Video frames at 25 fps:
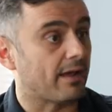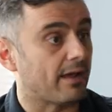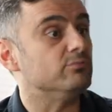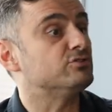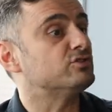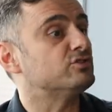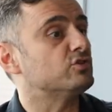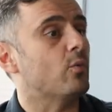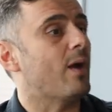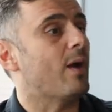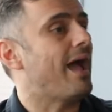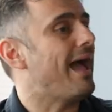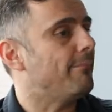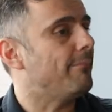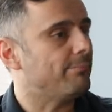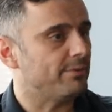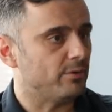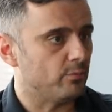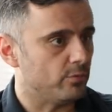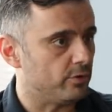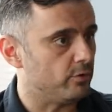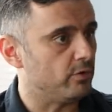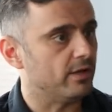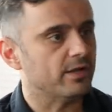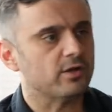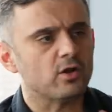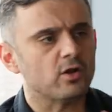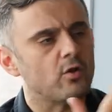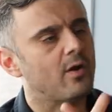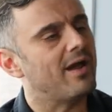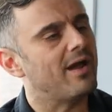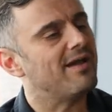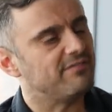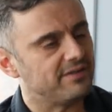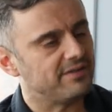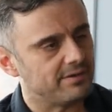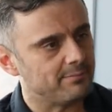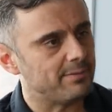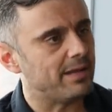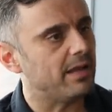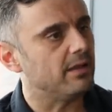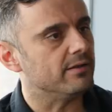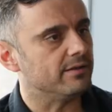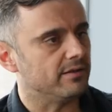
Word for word: Like I'm so happy when you're like, no, no, I have email.